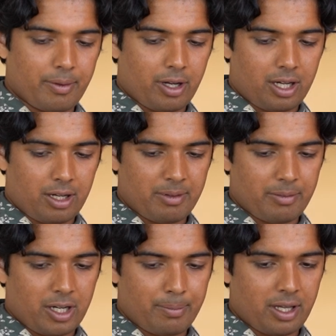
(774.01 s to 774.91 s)
But I
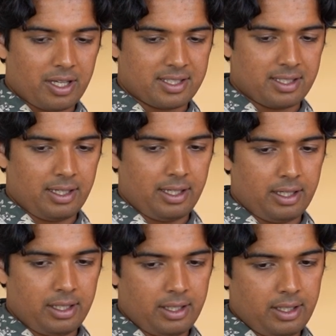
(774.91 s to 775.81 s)
remember I
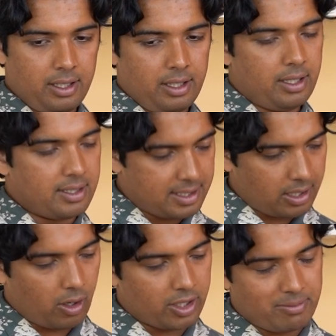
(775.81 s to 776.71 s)
personally
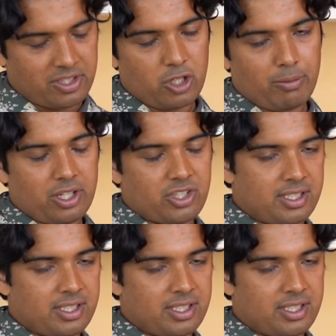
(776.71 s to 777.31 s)
didn't like them too much.